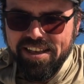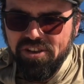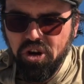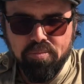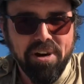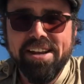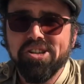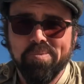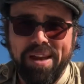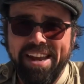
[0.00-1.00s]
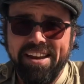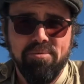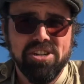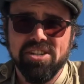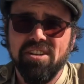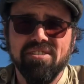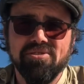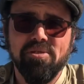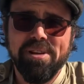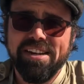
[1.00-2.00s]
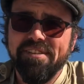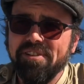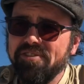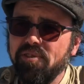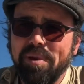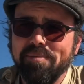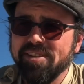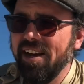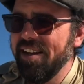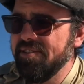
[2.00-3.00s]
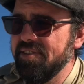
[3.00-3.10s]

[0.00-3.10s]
your breaks are paid, which is also a big difference from Amazon.